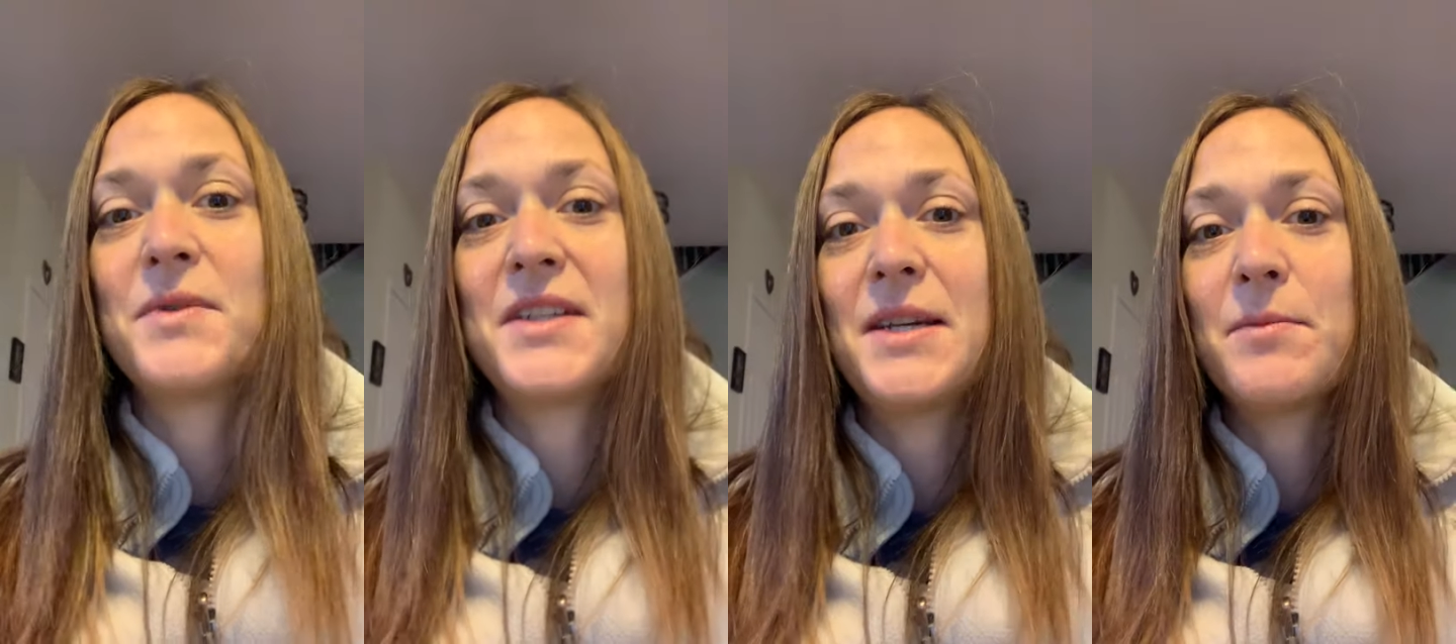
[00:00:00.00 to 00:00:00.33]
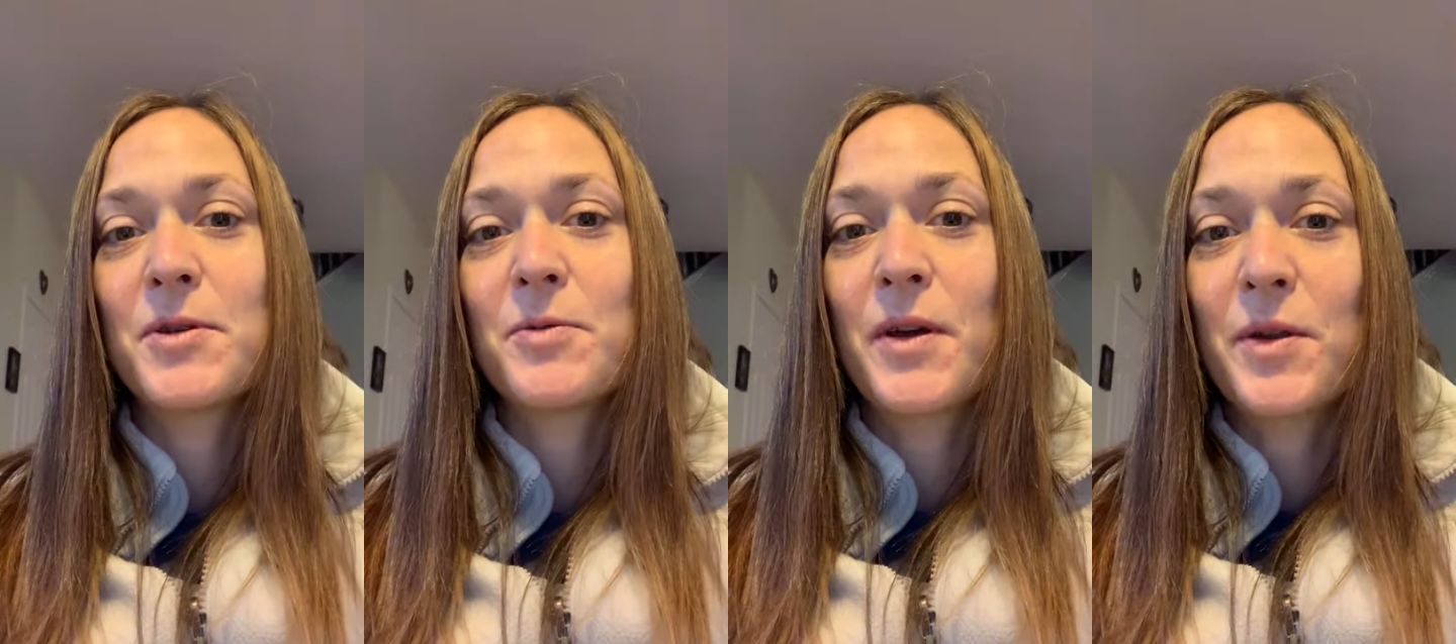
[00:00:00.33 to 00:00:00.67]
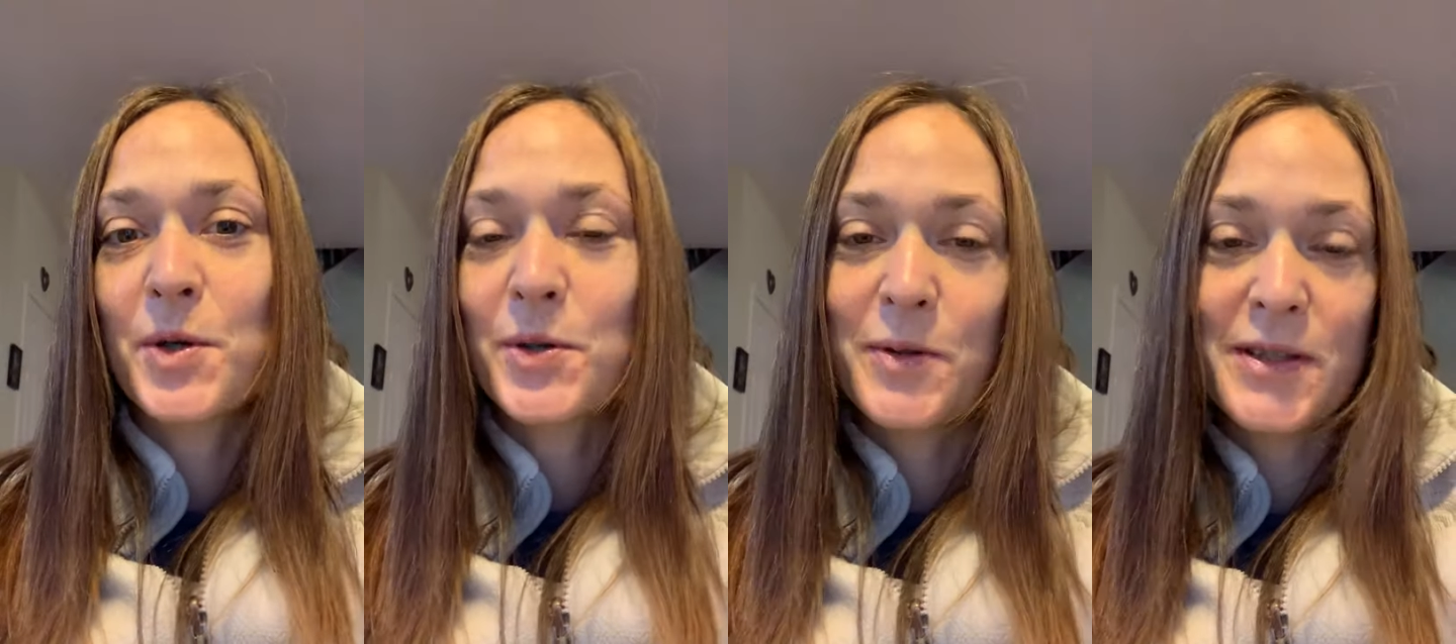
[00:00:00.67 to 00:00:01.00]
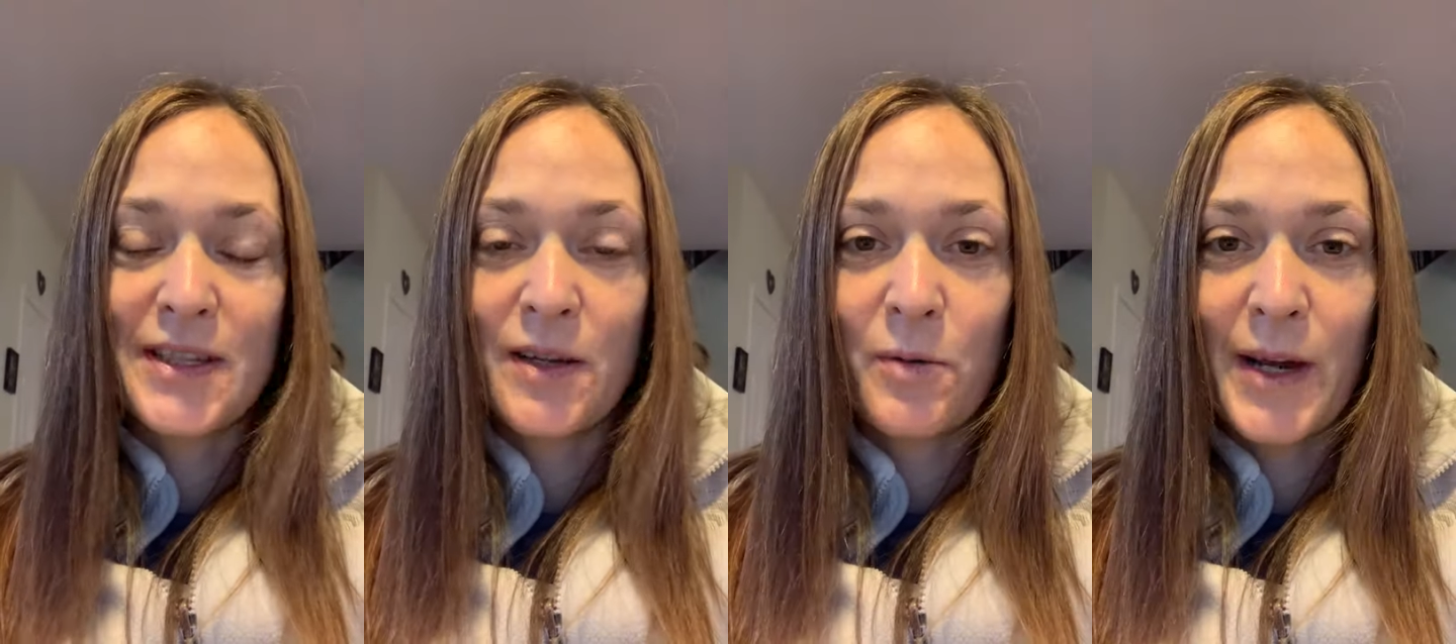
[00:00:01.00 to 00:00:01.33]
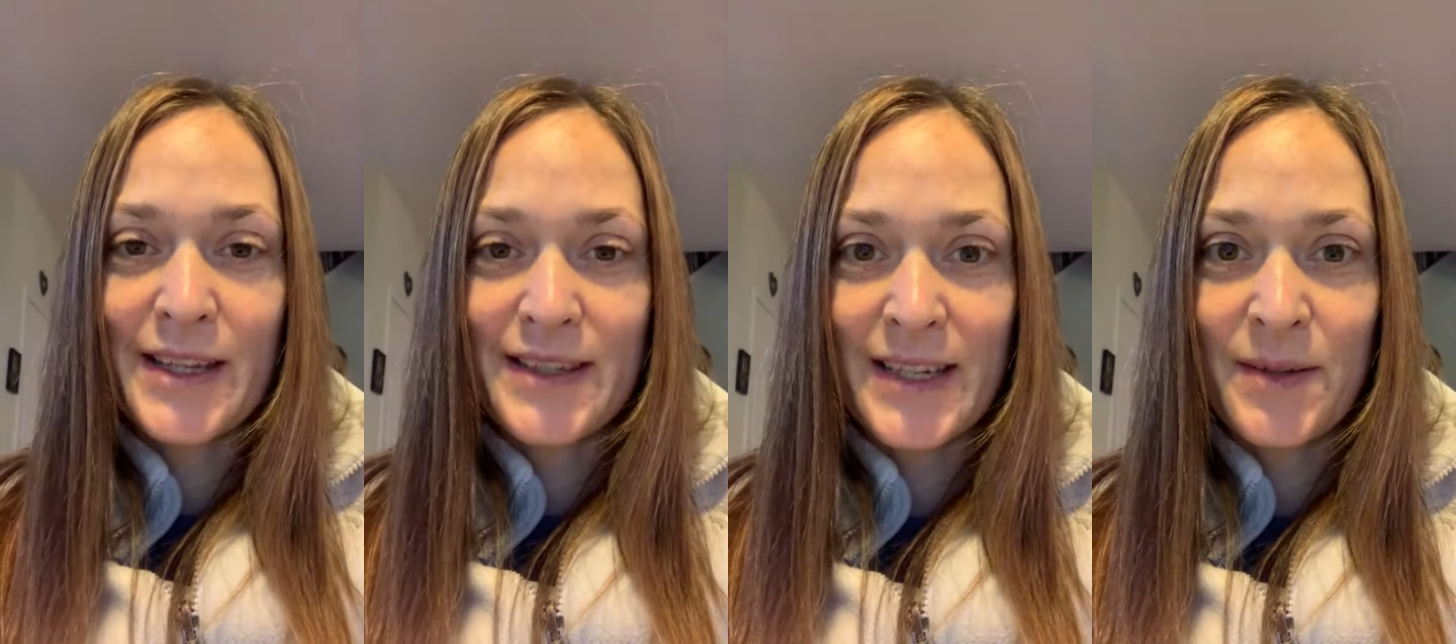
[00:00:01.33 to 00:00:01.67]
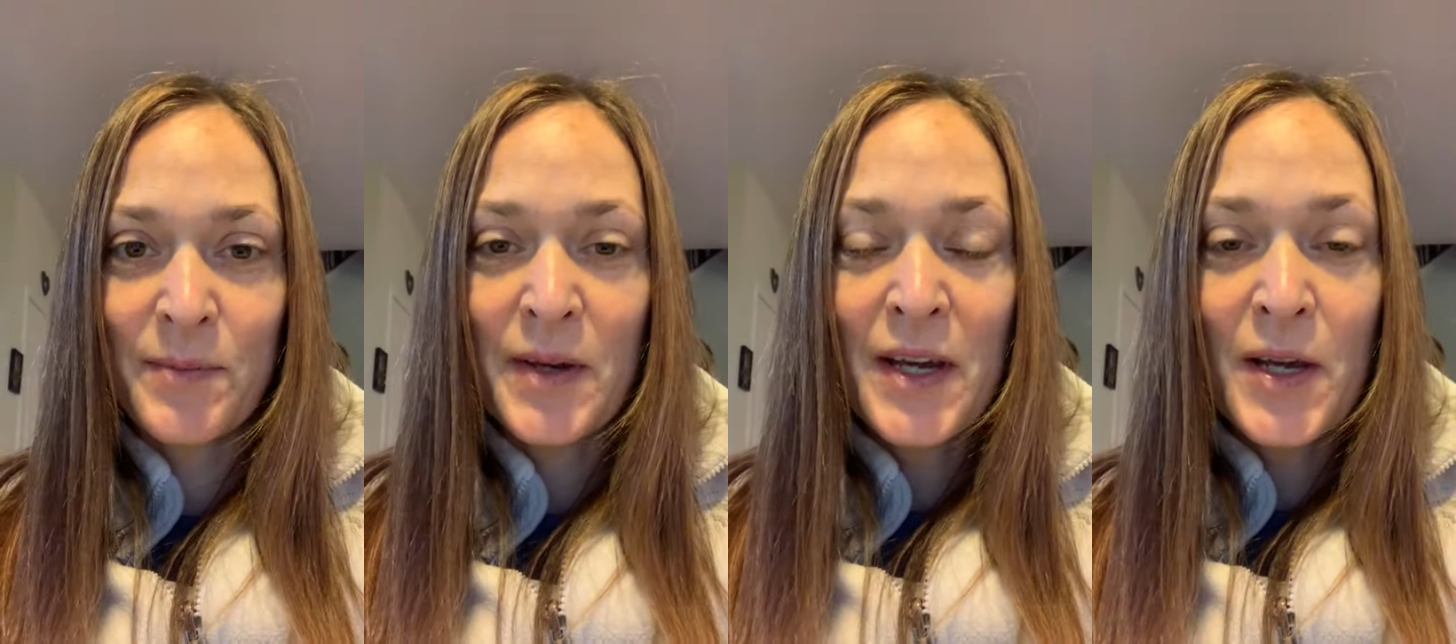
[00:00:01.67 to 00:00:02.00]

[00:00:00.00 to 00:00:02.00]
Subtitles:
team or whether it was the away team,